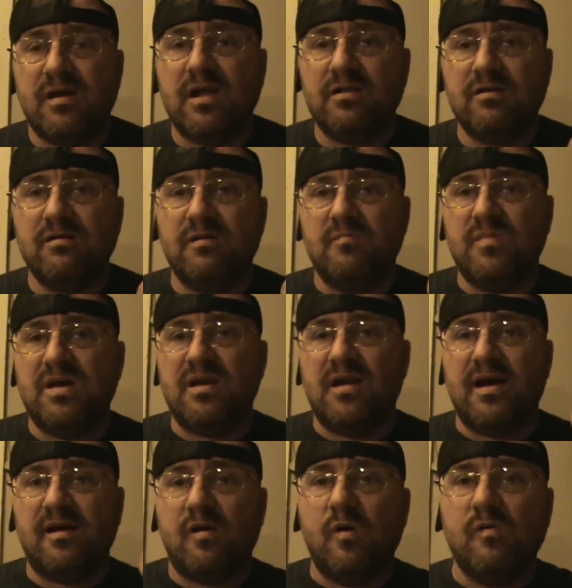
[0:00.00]
I thought it meant
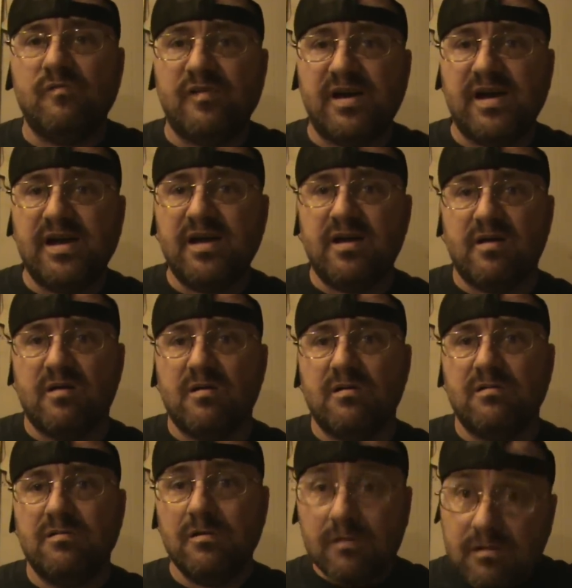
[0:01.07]
like over here.
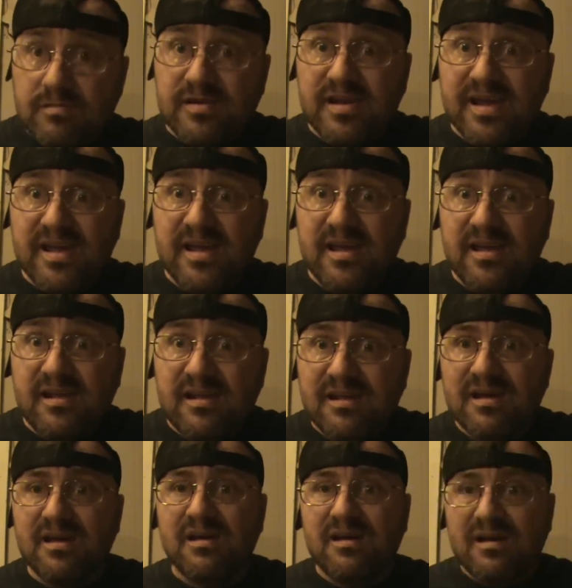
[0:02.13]
You know what I'm saying?
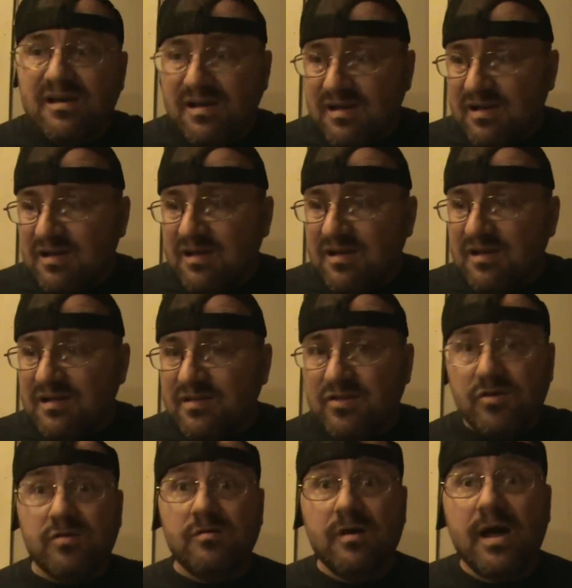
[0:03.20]
So
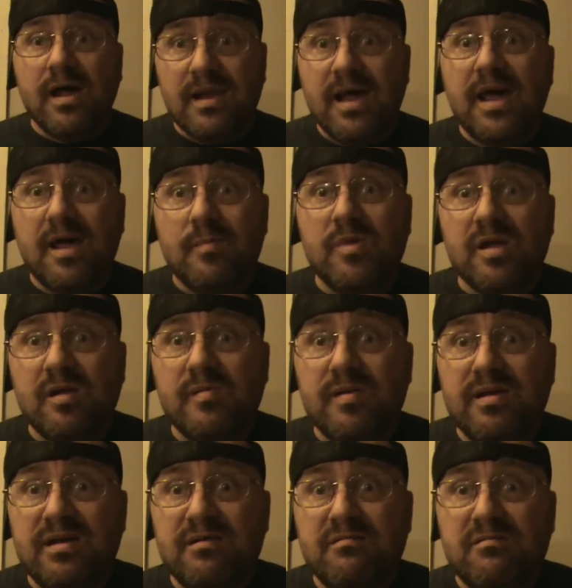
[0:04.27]
you got
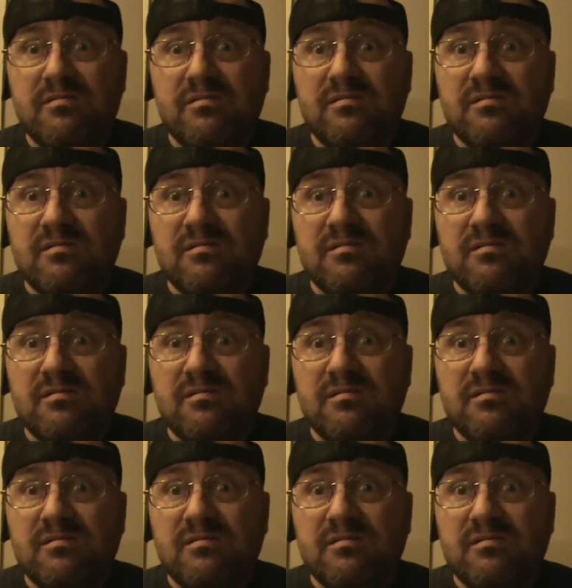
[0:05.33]
9mm?